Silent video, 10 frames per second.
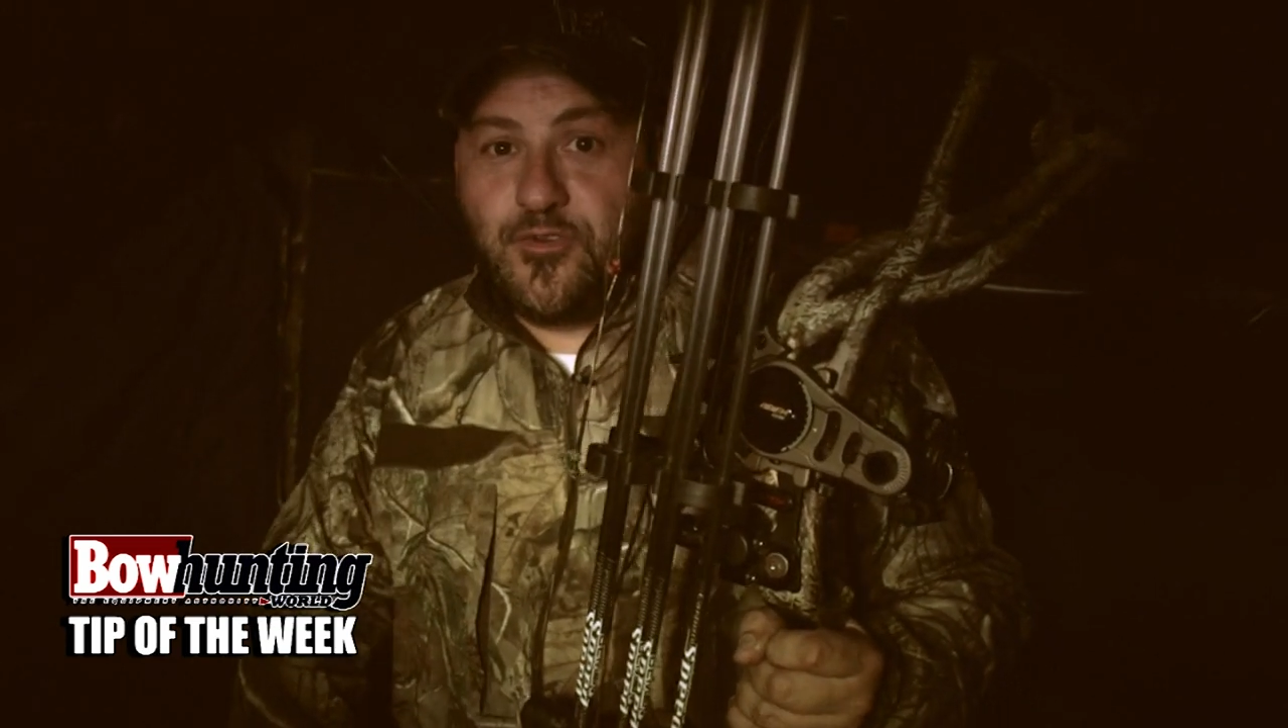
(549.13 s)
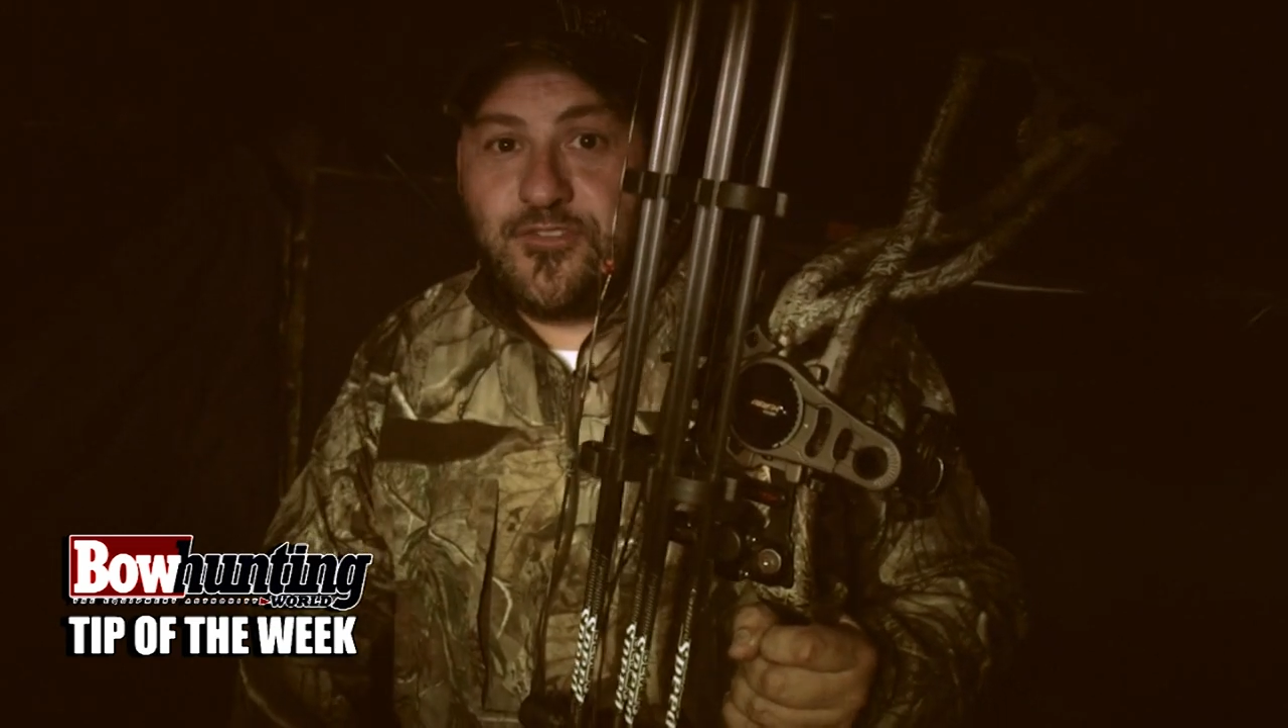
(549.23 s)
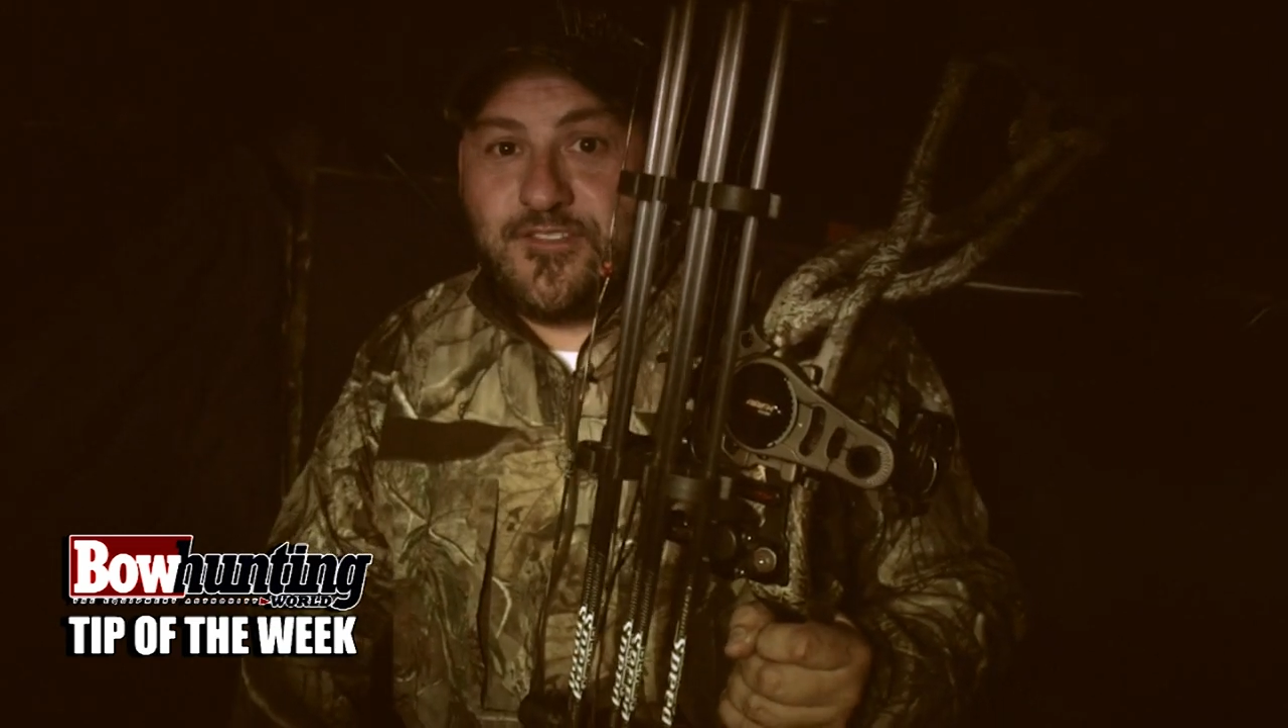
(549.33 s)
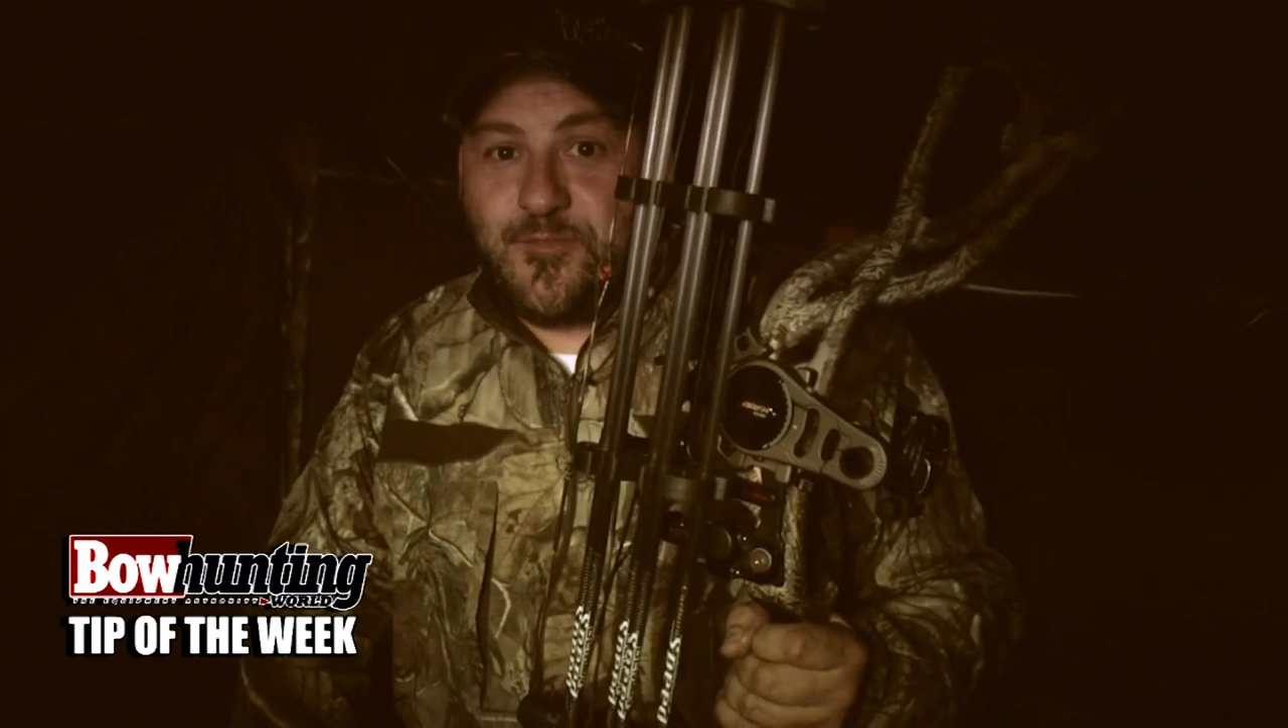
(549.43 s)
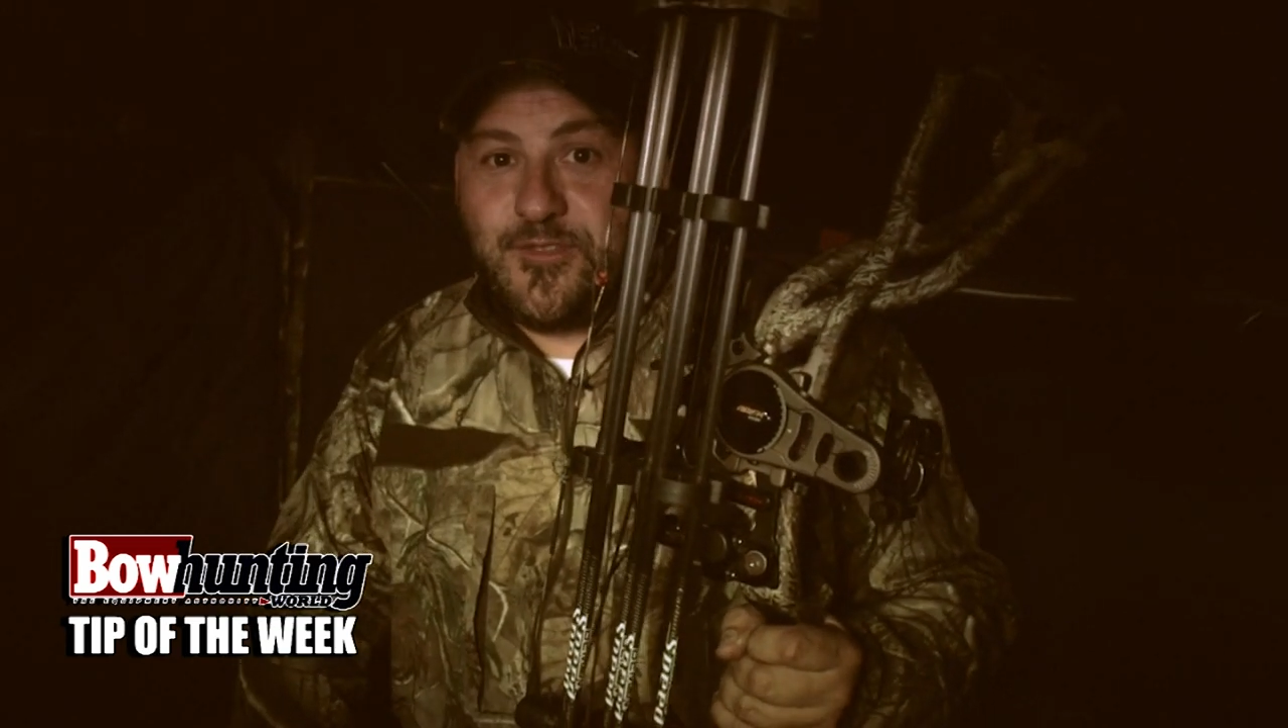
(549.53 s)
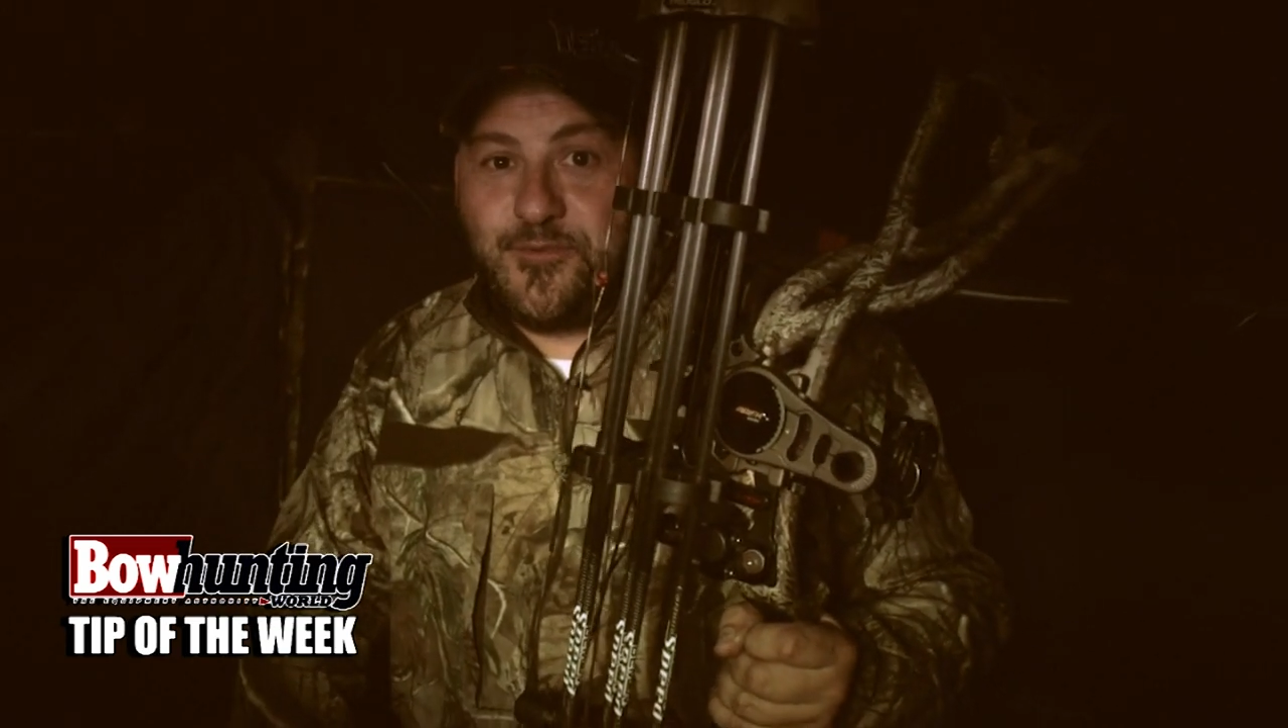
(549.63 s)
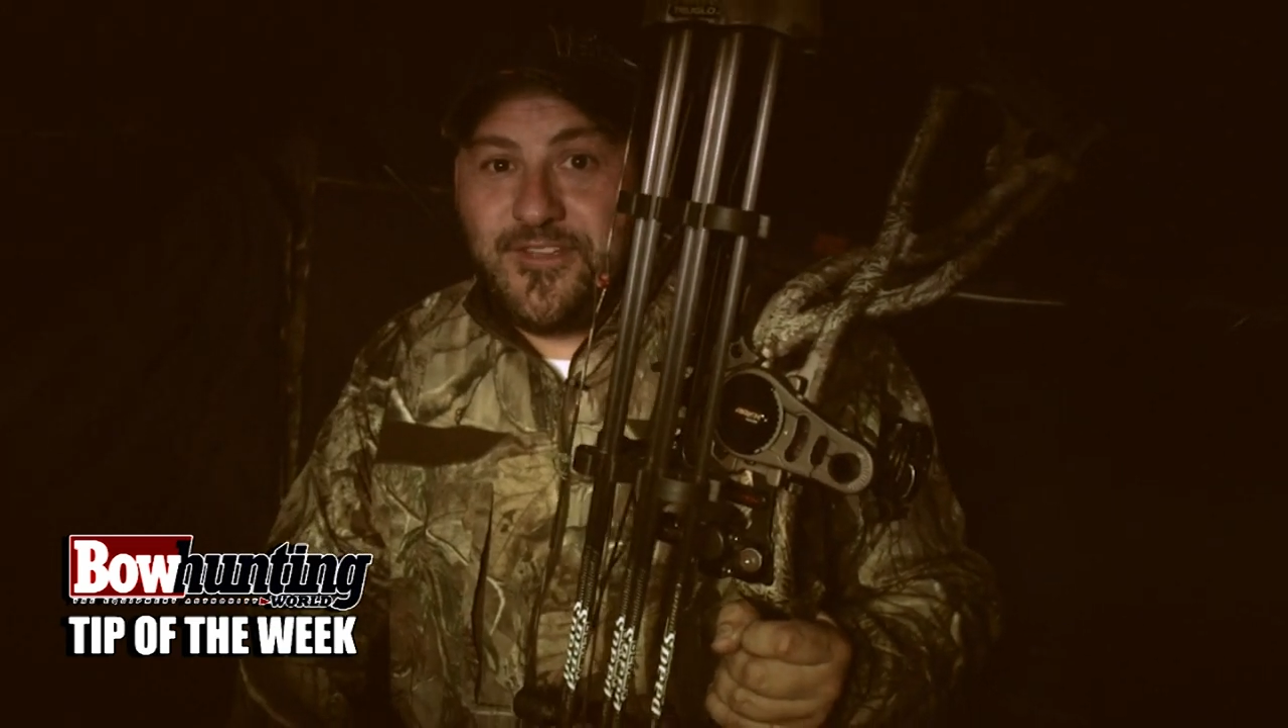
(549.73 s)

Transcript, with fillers: World Tip of the